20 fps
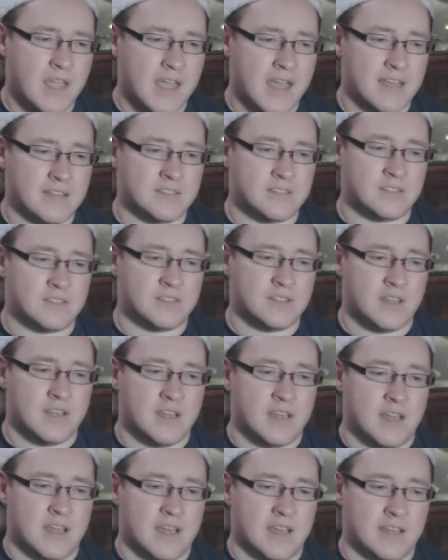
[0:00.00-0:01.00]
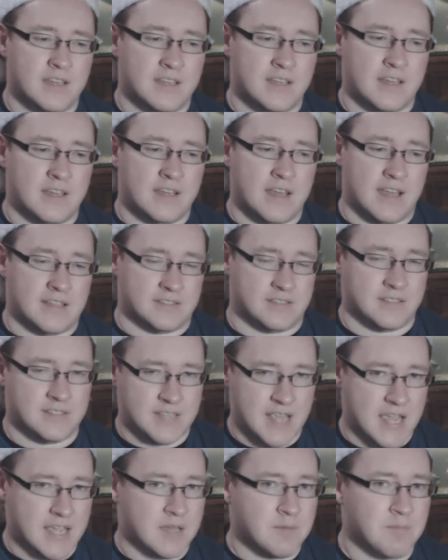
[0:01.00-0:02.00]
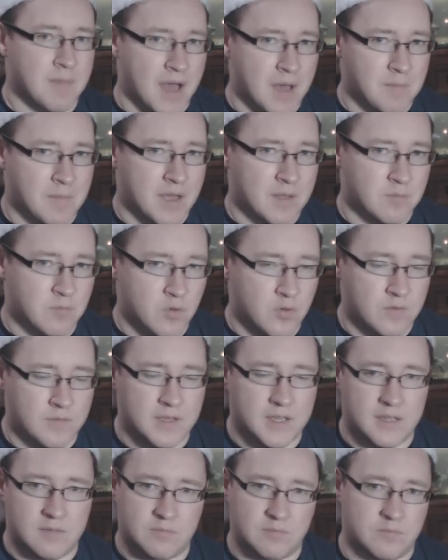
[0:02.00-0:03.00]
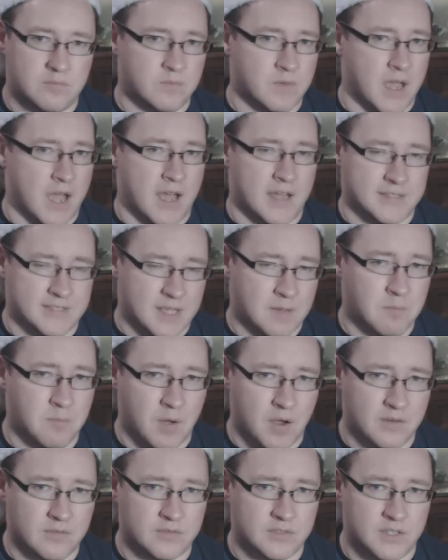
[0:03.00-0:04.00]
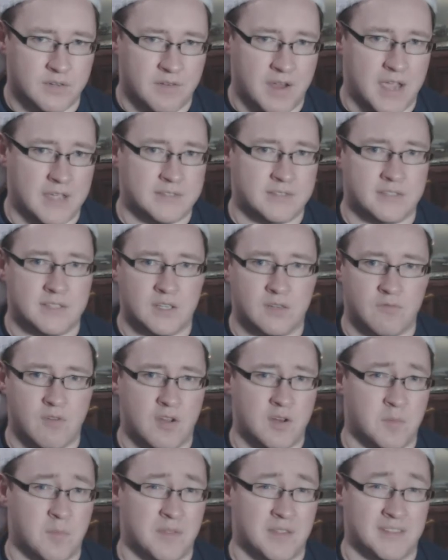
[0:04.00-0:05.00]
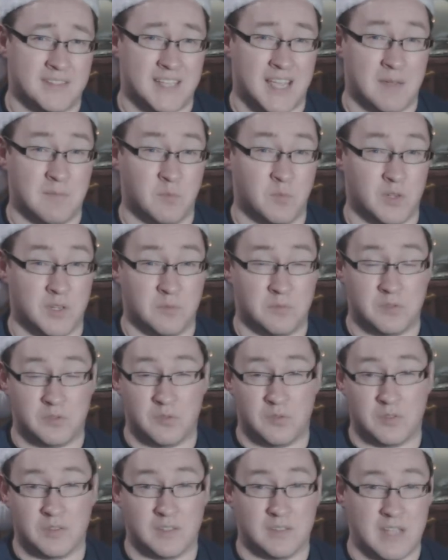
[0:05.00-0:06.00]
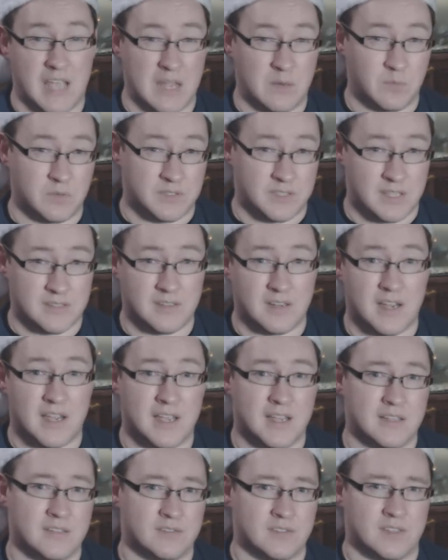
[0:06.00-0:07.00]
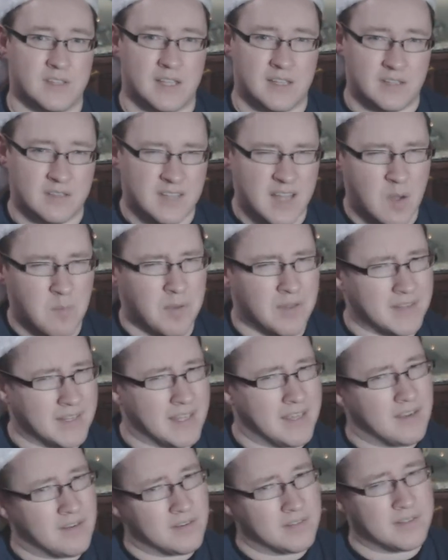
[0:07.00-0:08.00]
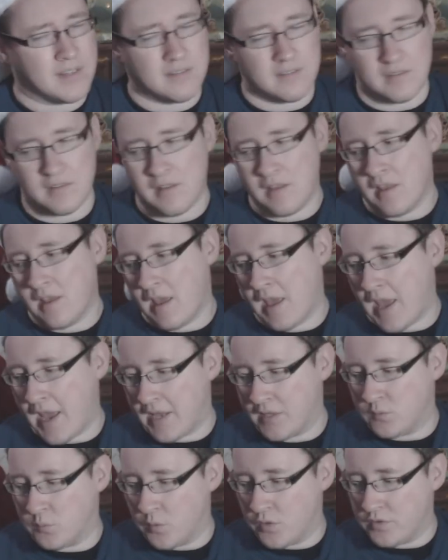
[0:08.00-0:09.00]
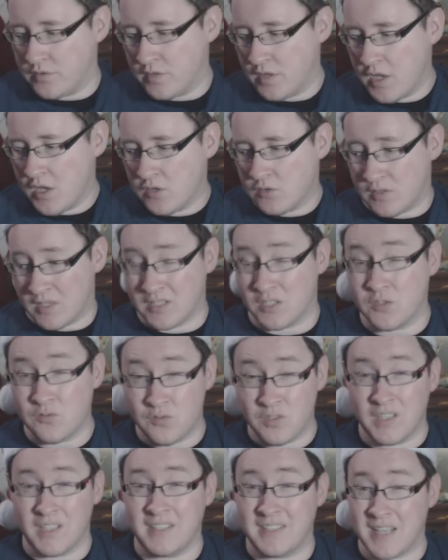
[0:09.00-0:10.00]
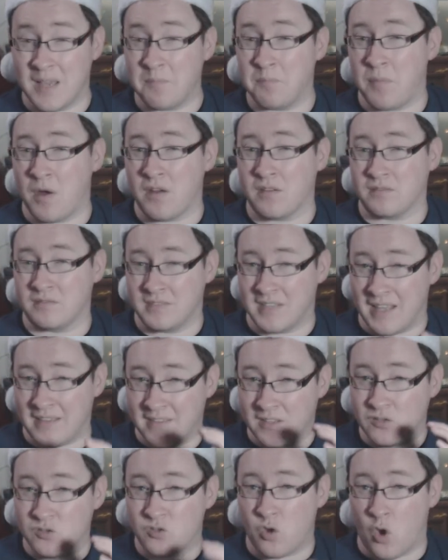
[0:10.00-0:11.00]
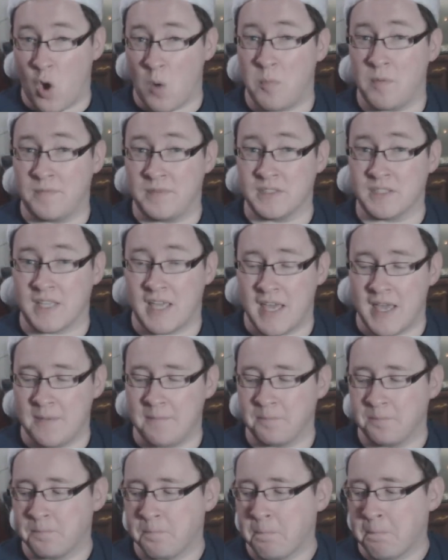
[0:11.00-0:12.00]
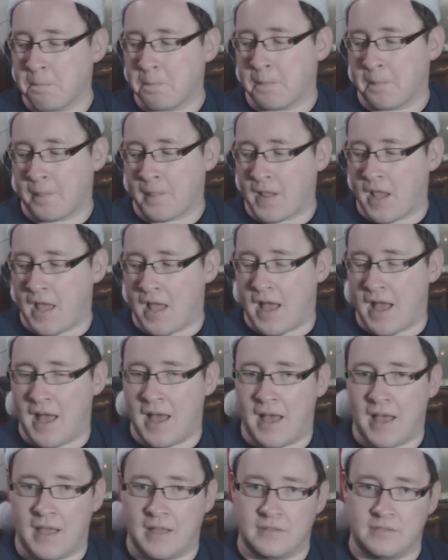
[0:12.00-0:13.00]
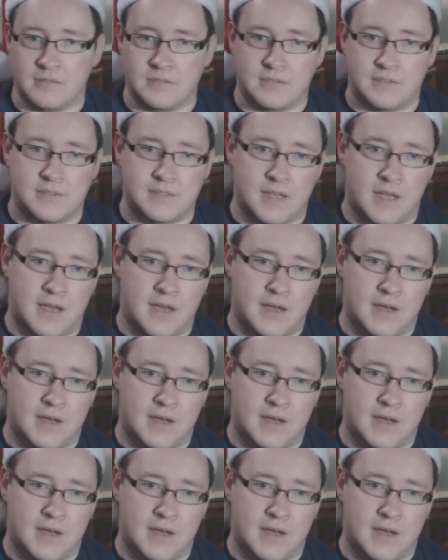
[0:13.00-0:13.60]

It's the second Batman movie. Tim Burton directed it around about the time where he was doing Edward Scissorhands, and then a little bit later he did Ed Wood. So this is really Tim Burton at the top of his game, and